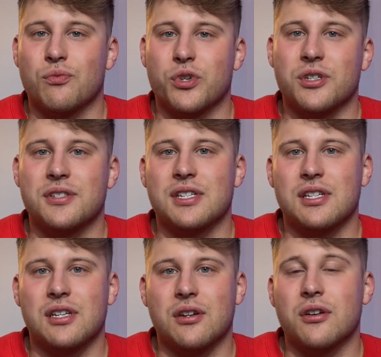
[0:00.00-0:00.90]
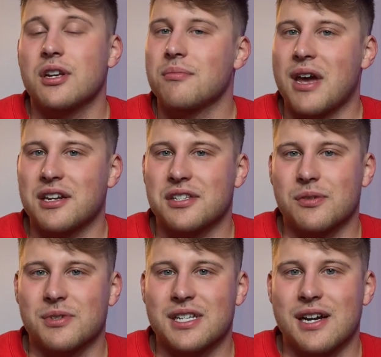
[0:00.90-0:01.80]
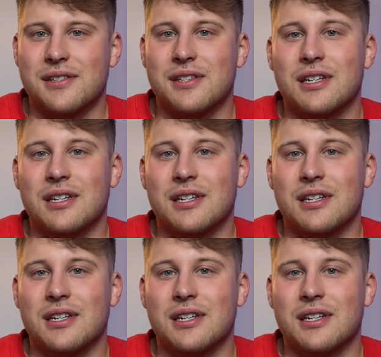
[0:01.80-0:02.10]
Realty here in Madison, Wisconsin.